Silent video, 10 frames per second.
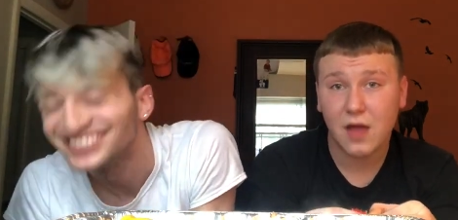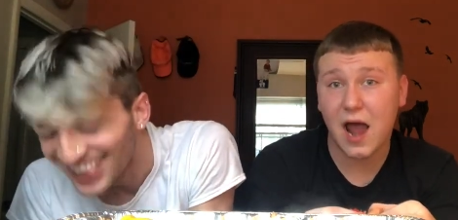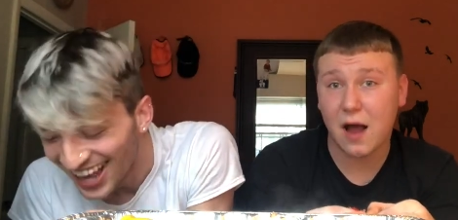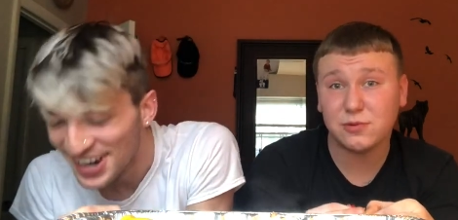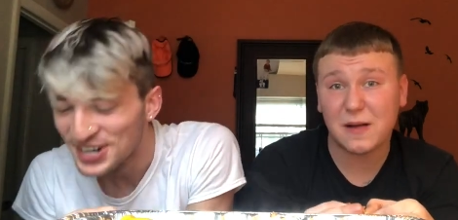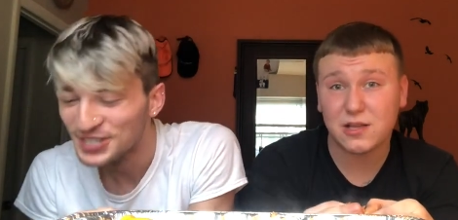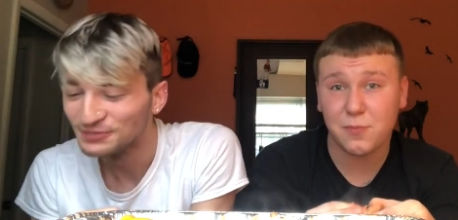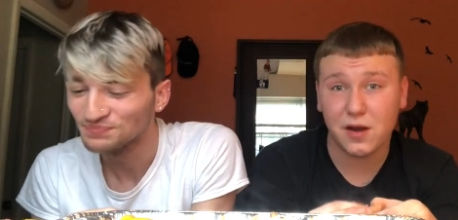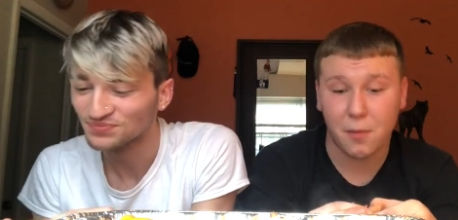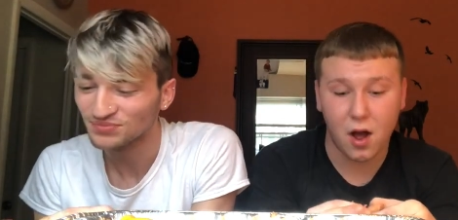Speaker 1: I was about to
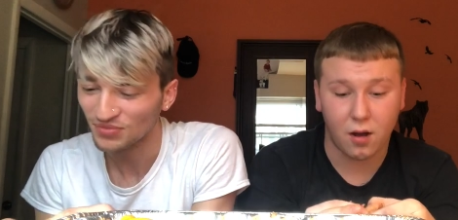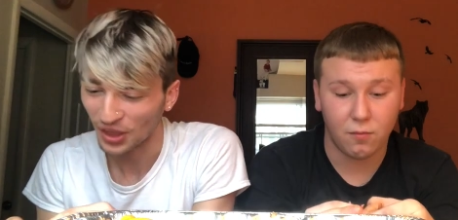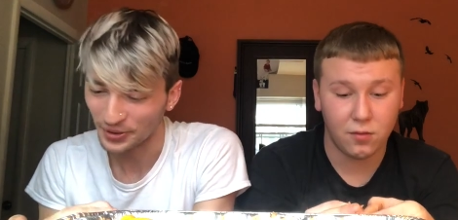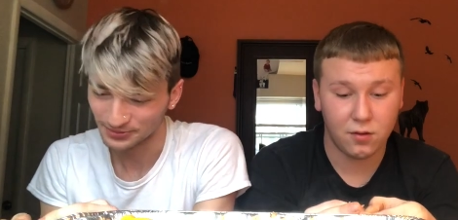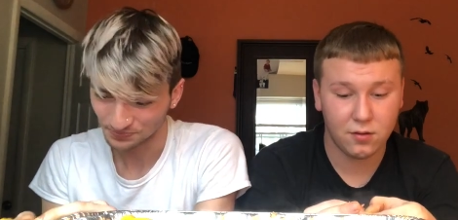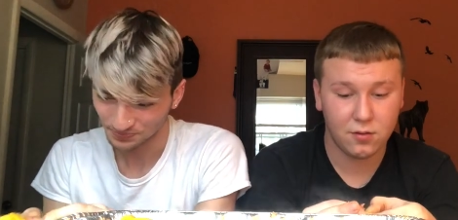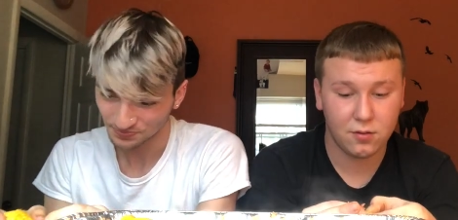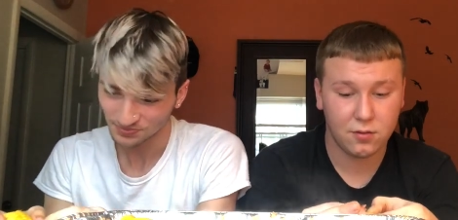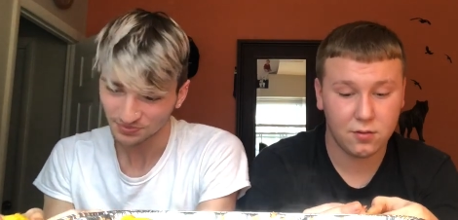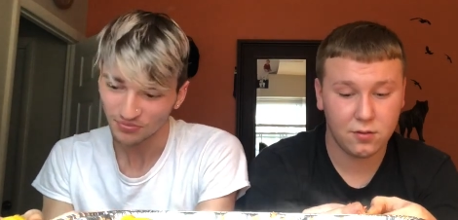beat him up.
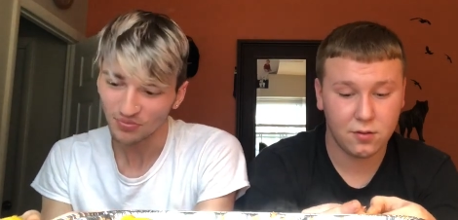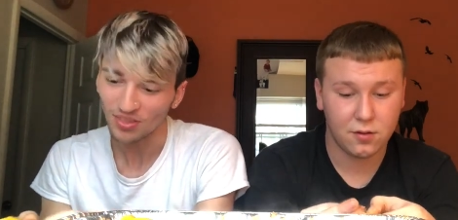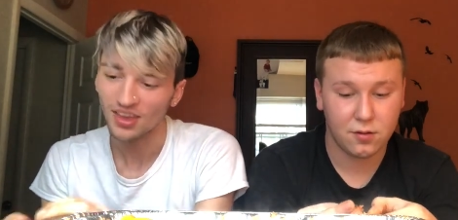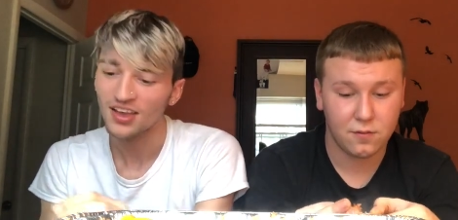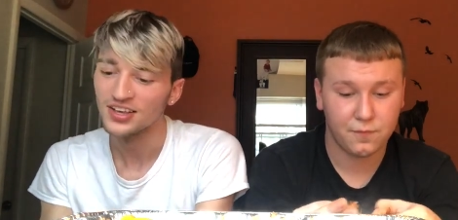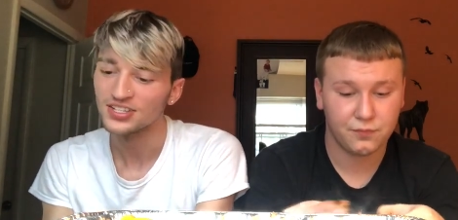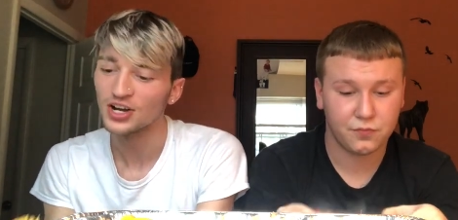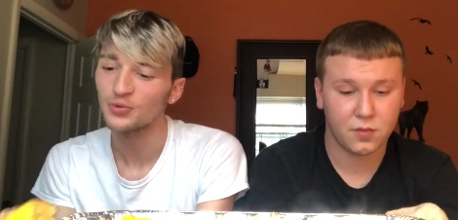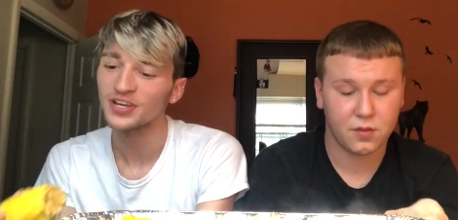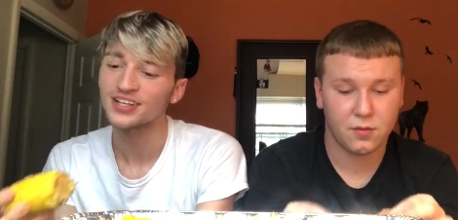
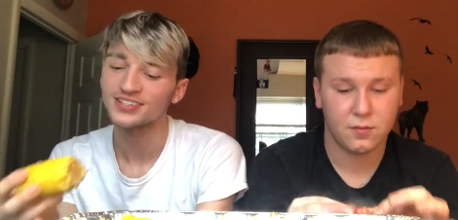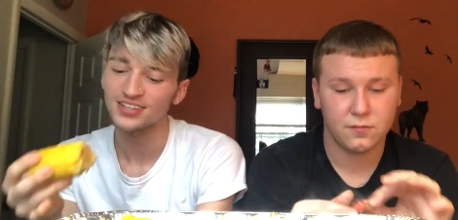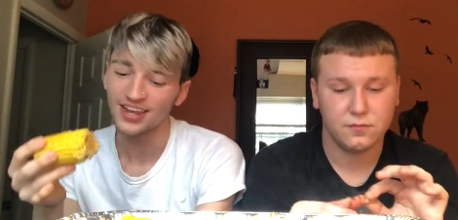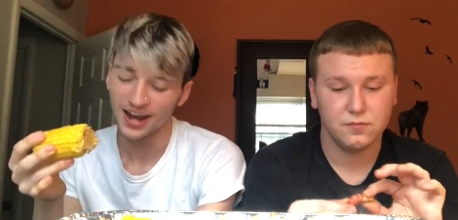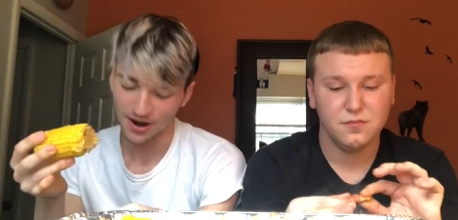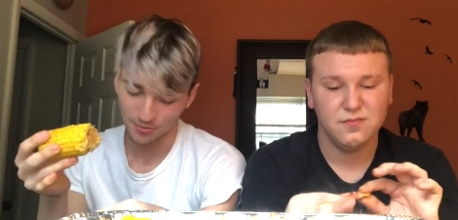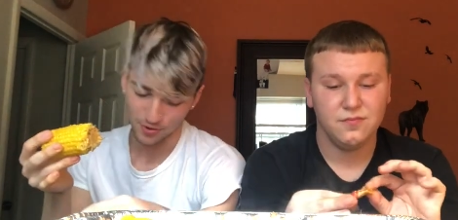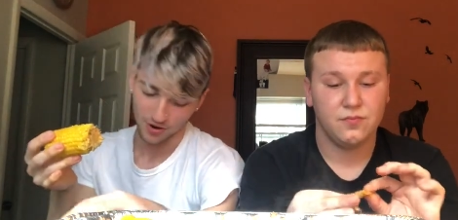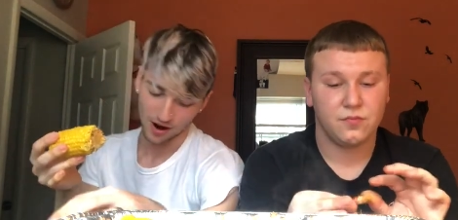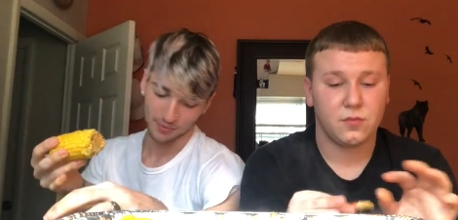
Speaker 2: So we get to the
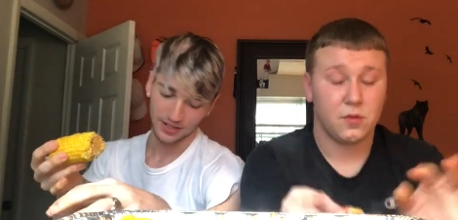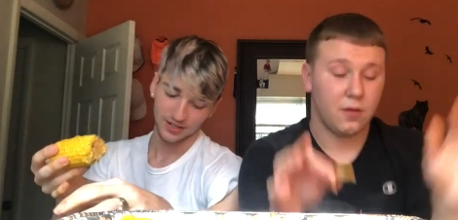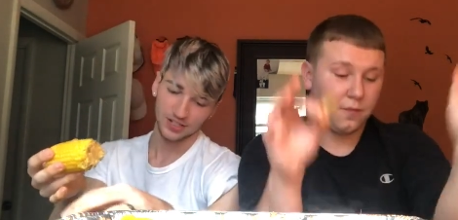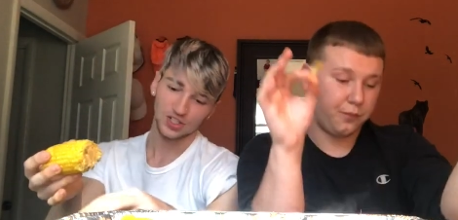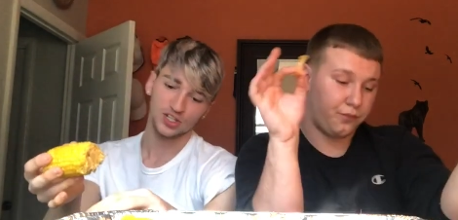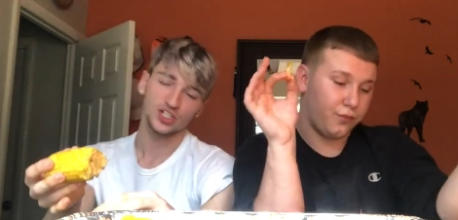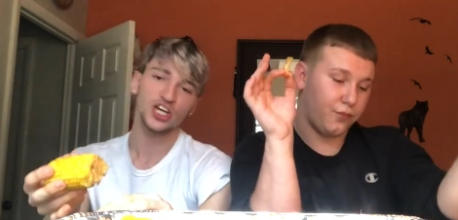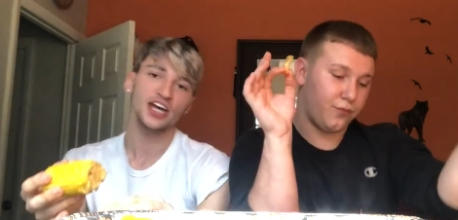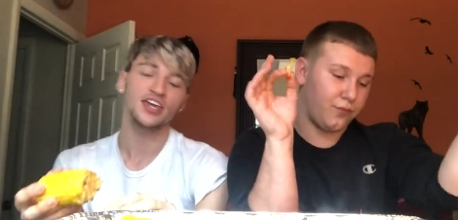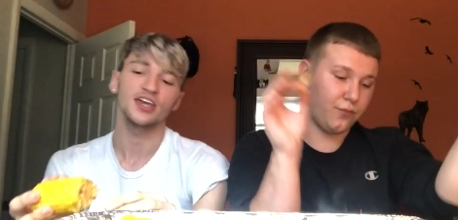airport. I mean the the
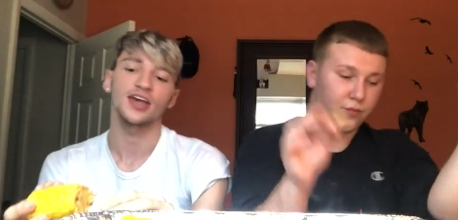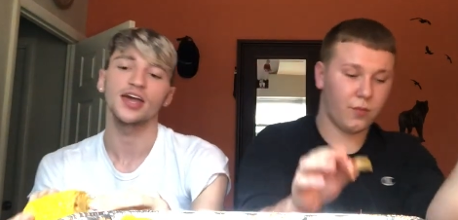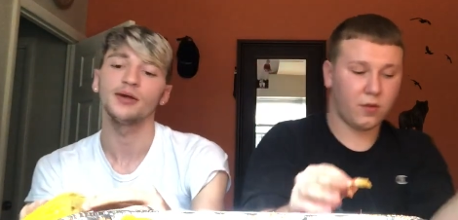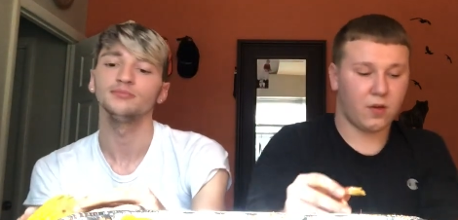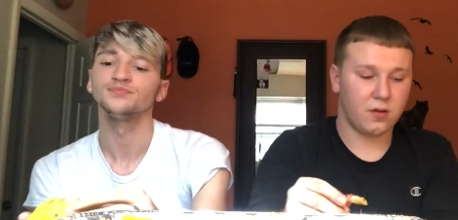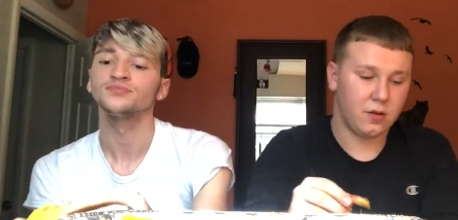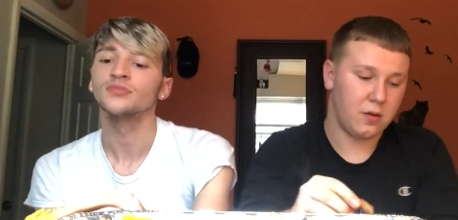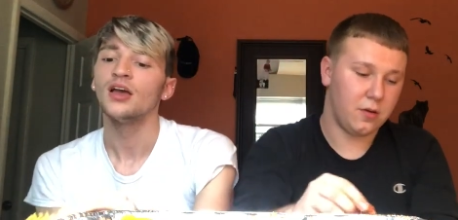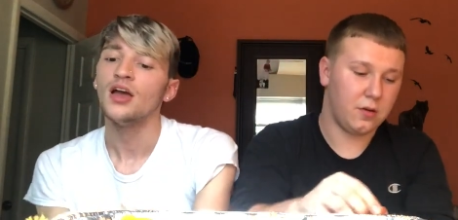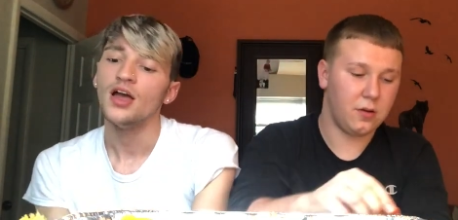check-in gate,
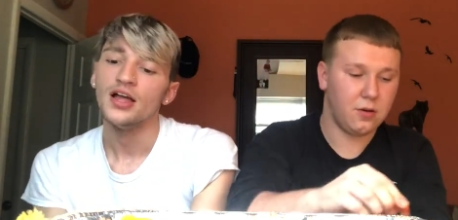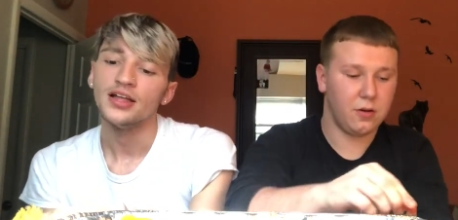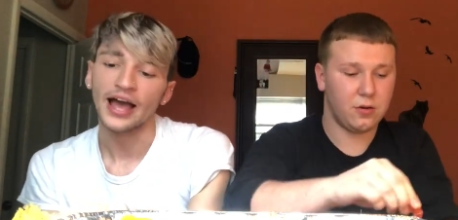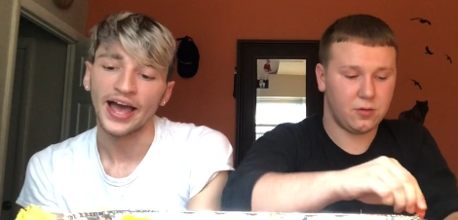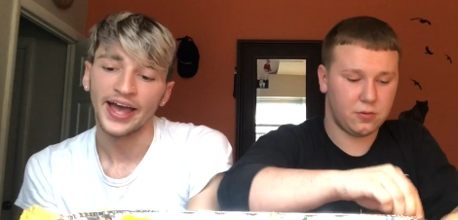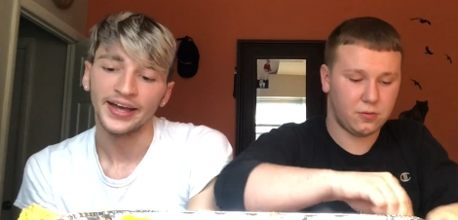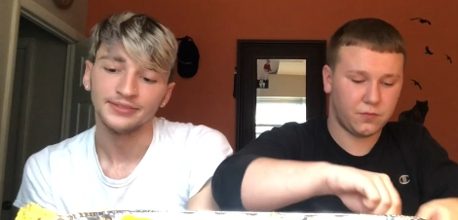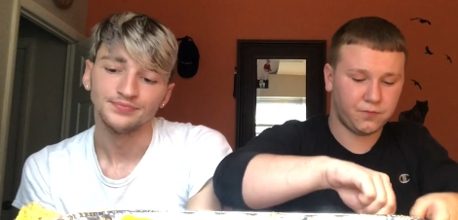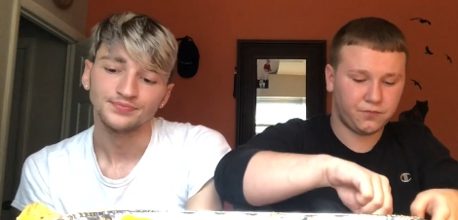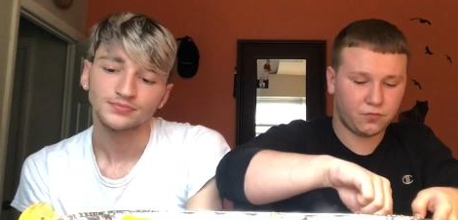
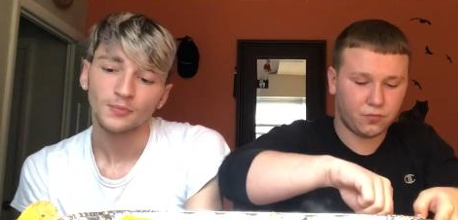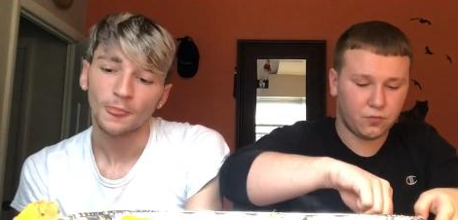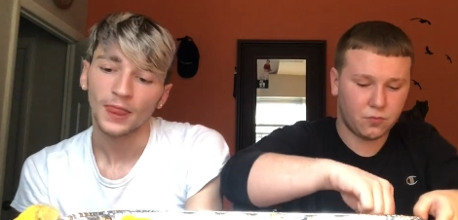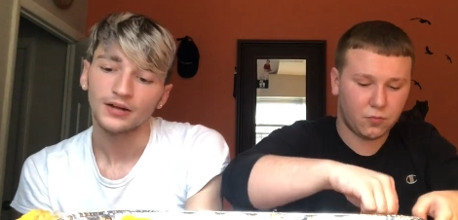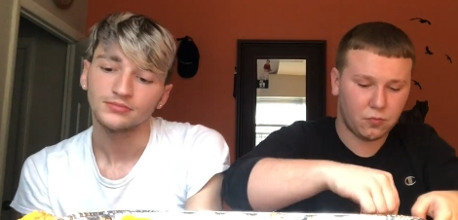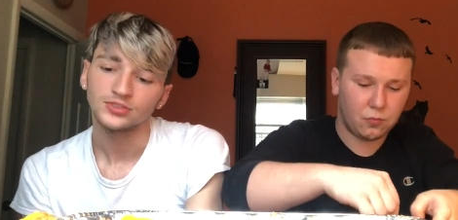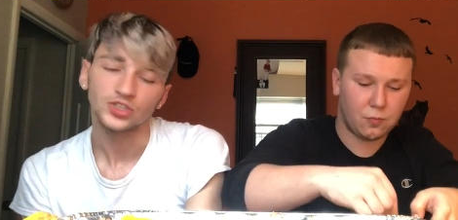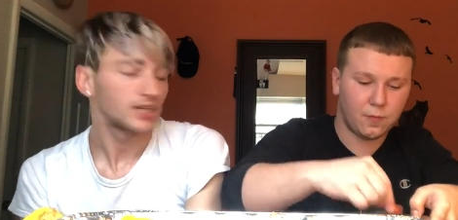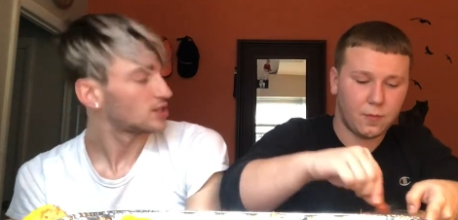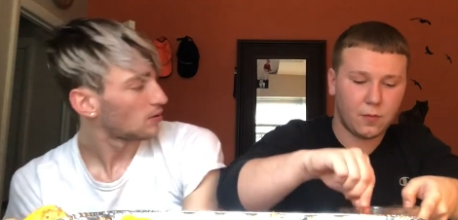and
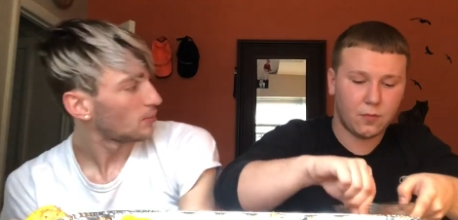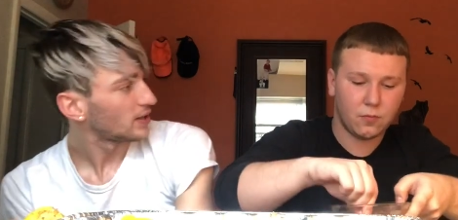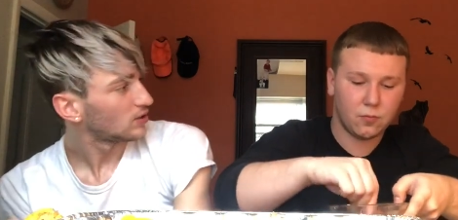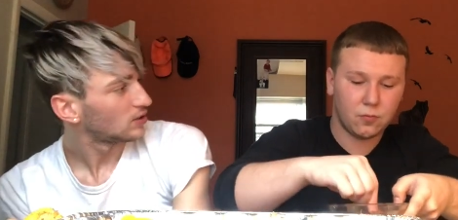should I tell him about